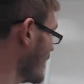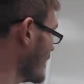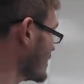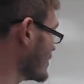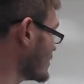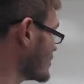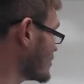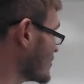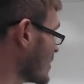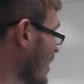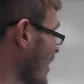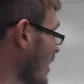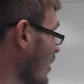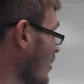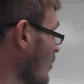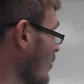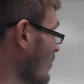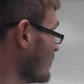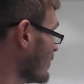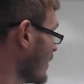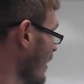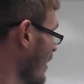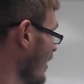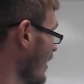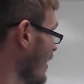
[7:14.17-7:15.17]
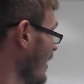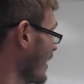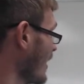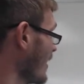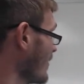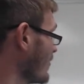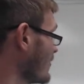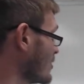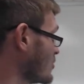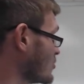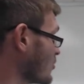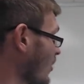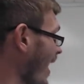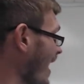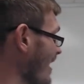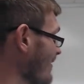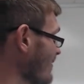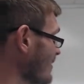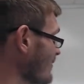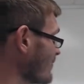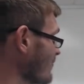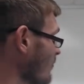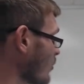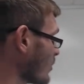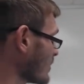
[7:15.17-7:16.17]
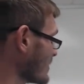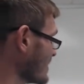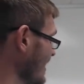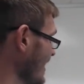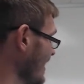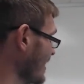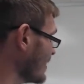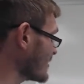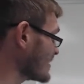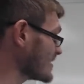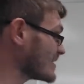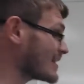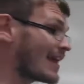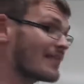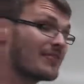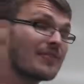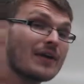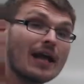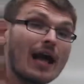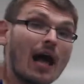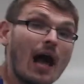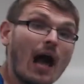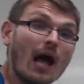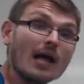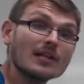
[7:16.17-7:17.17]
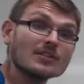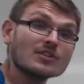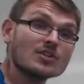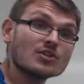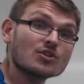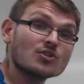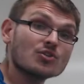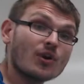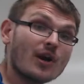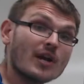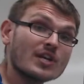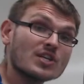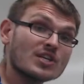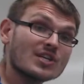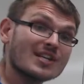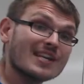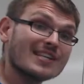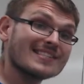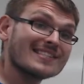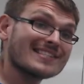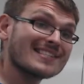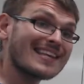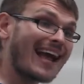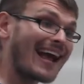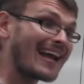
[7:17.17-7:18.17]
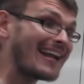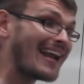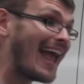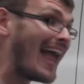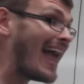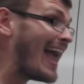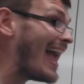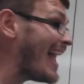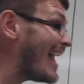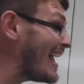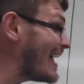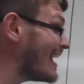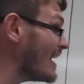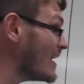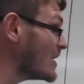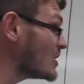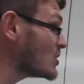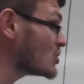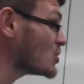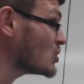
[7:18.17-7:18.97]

So the driving force here is that the concentration in side A is